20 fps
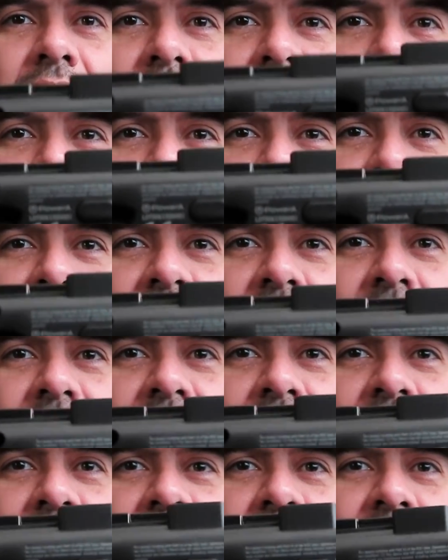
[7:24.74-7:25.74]
These
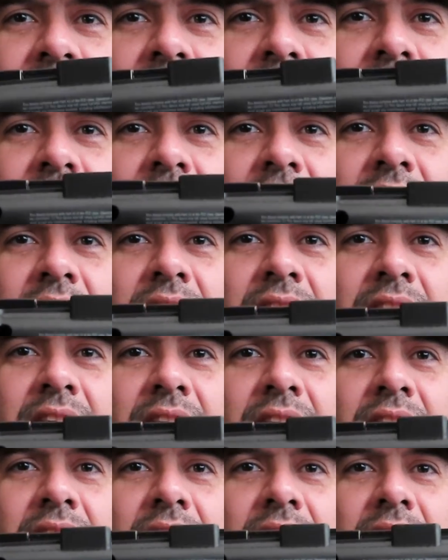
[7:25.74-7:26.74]
paddles here
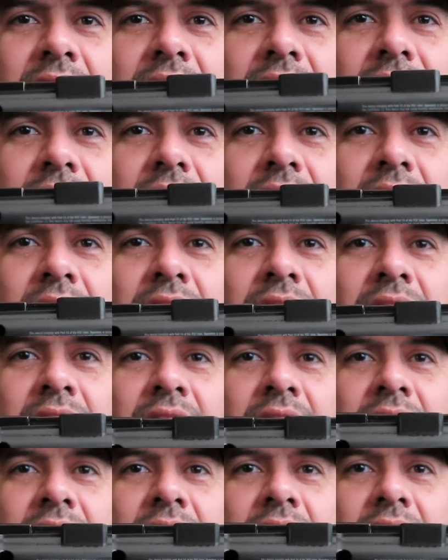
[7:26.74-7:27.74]

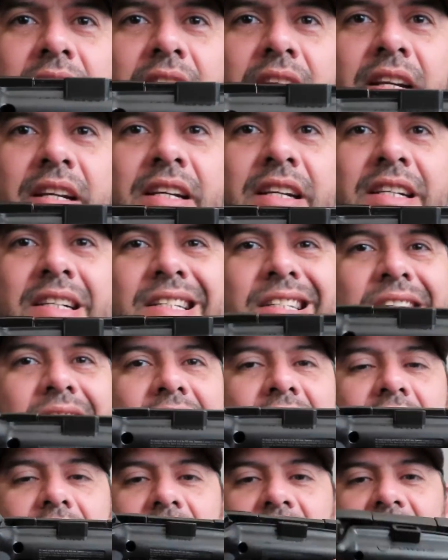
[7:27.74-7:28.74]
are
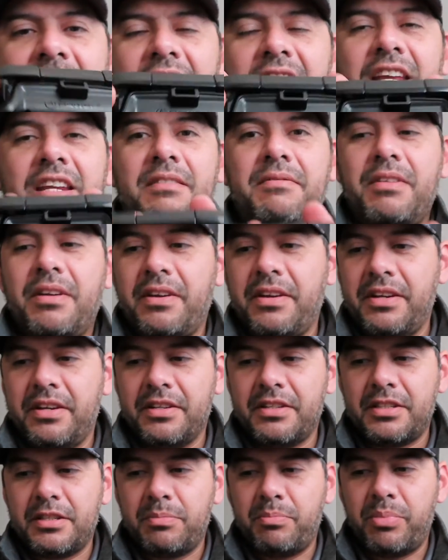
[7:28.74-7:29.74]
not in a very
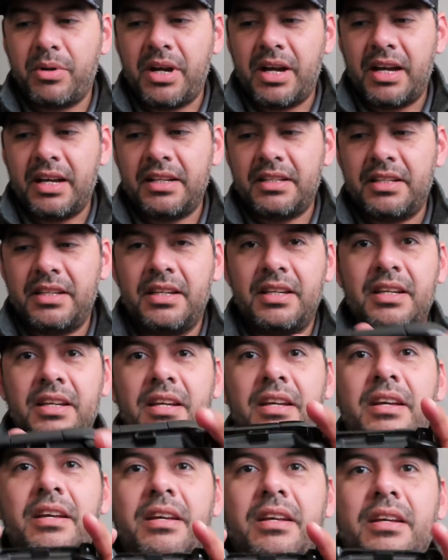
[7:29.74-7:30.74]
good spot.
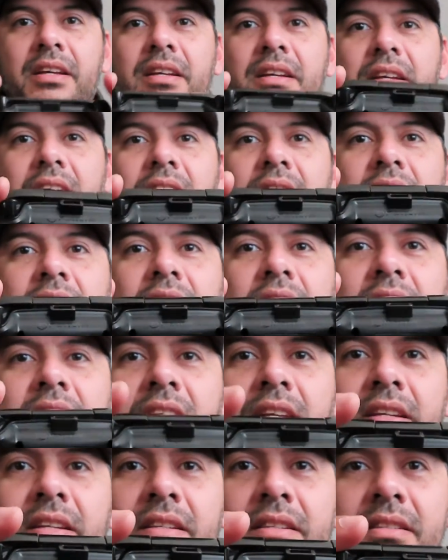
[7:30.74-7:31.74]
It
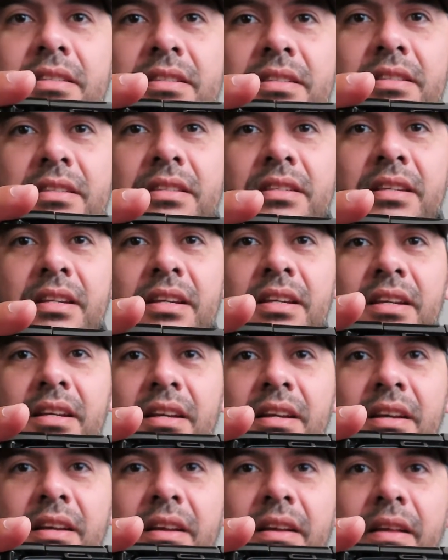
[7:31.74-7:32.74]
is,
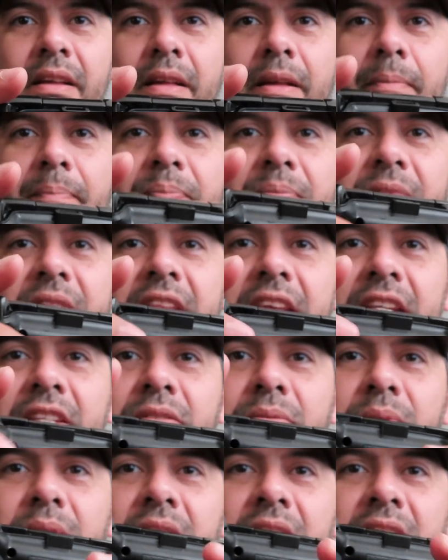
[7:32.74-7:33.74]

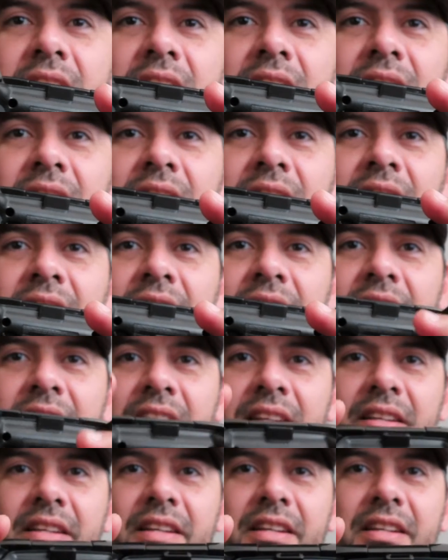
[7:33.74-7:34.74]
this one here
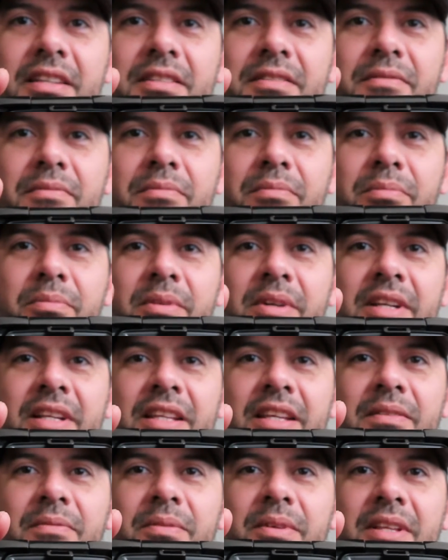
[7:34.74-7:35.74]
is
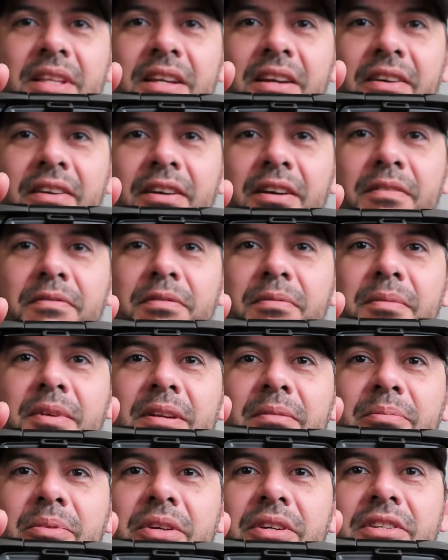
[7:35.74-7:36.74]
really hard for me
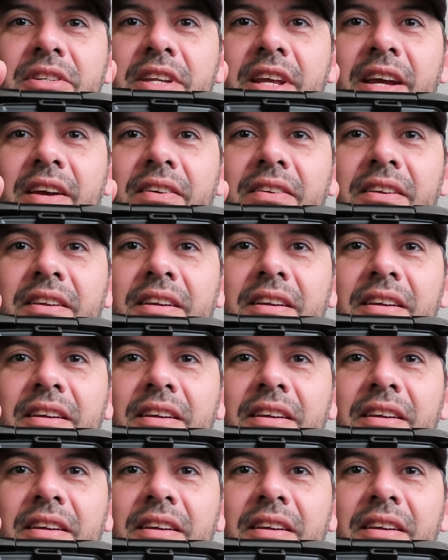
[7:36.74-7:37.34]
to push down.